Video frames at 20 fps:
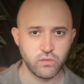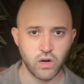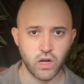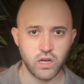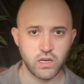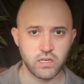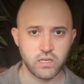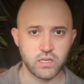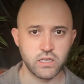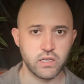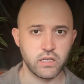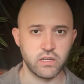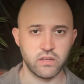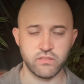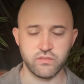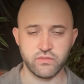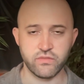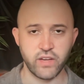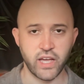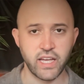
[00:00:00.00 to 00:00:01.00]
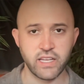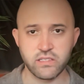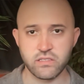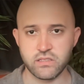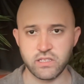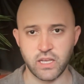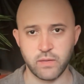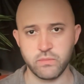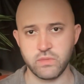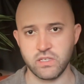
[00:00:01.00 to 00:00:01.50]
rock in a
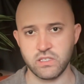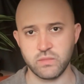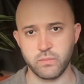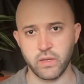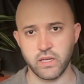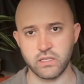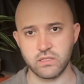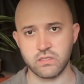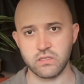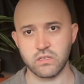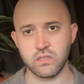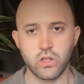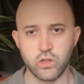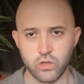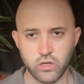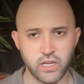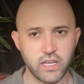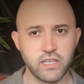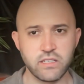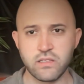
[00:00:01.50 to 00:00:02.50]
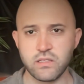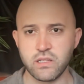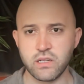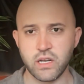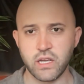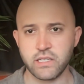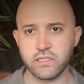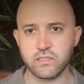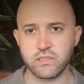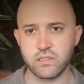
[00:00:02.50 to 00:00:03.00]
vast empty space, looking into the
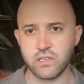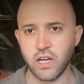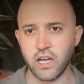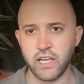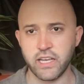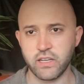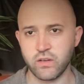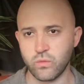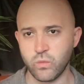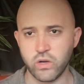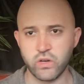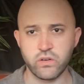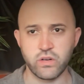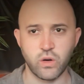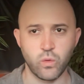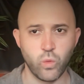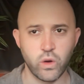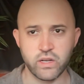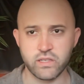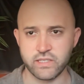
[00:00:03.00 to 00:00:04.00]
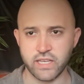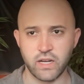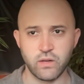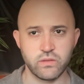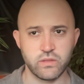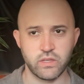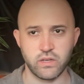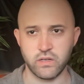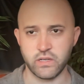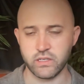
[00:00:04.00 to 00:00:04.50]
night sky and wondering what is
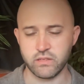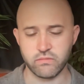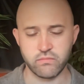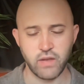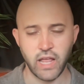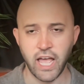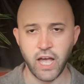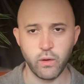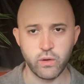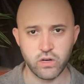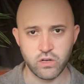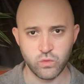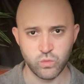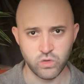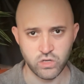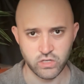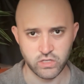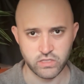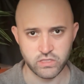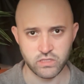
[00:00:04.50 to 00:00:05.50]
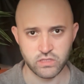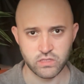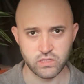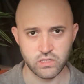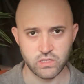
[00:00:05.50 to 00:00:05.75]
out there and how it all works.